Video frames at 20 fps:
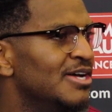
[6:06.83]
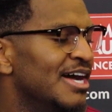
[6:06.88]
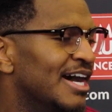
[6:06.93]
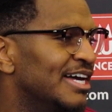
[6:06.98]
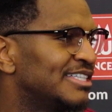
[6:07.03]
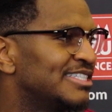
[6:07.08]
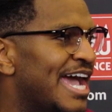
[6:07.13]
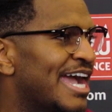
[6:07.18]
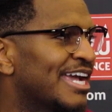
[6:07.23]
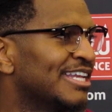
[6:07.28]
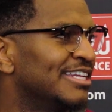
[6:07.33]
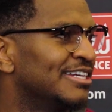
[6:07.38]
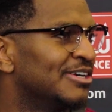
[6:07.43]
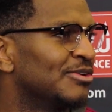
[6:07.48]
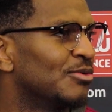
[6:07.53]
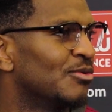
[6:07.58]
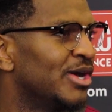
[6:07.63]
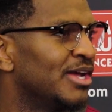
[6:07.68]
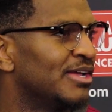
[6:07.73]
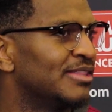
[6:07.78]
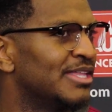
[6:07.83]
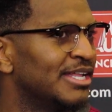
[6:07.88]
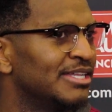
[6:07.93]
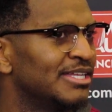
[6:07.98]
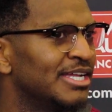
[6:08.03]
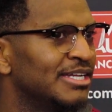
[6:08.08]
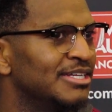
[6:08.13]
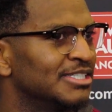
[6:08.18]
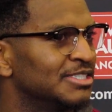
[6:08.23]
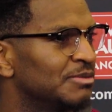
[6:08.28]
attacking it in a way
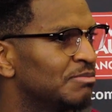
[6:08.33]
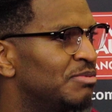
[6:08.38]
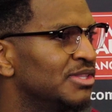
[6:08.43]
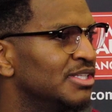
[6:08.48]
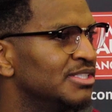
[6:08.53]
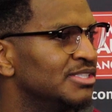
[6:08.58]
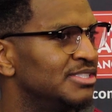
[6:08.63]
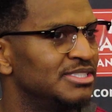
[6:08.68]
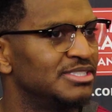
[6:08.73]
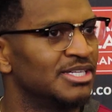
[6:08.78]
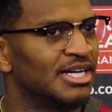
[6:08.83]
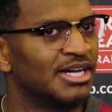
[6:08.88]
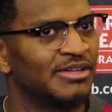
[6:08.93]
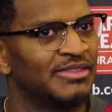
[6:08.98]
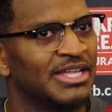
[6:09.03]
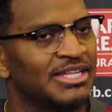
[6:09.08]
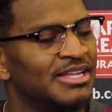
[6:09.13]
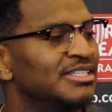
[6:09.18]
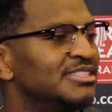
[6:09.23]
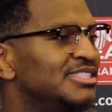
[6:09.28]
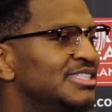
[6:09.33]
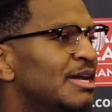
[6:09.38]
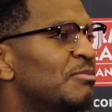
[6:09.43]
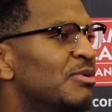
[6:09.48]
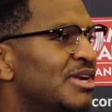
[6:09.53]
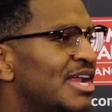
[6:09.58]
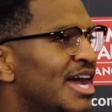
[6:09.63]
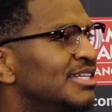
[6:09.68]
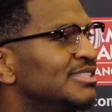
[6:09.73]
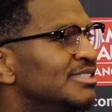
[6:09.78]
that doesn't
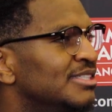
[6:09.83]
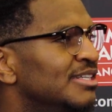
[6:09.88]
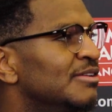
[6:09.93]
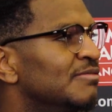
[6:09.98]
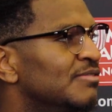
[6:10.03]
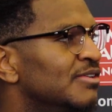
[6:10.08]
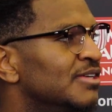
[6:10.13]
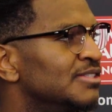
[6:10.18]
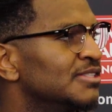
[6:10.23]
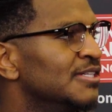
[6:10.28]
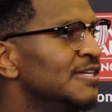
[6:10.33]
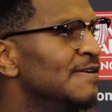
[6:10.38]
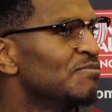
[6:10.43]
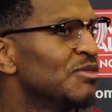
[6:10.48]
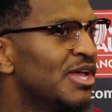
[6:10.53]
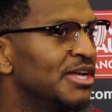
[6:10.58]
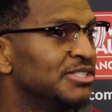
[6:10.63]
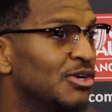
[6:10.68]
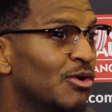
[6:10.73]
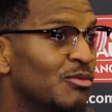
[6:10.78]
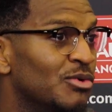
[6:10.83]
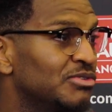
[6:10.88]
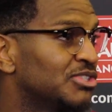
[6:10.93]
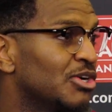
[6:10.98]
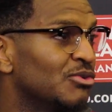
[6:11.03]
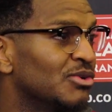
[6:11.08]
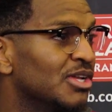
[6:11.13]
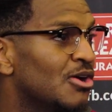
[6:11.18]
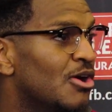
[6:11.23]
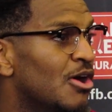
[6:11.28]
jeopardize the defense. And so we've
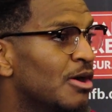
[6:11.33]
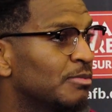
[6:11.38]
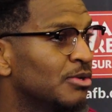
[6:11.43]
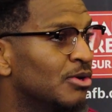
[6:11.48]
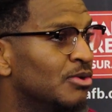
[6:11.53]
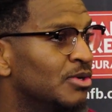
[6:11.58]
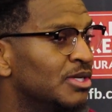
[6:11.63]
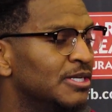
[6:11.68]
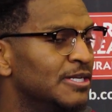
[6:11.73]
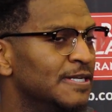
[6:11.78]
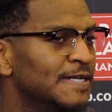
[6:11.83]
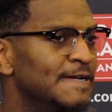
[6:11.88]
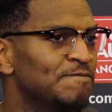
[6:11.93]
certainly harped on it.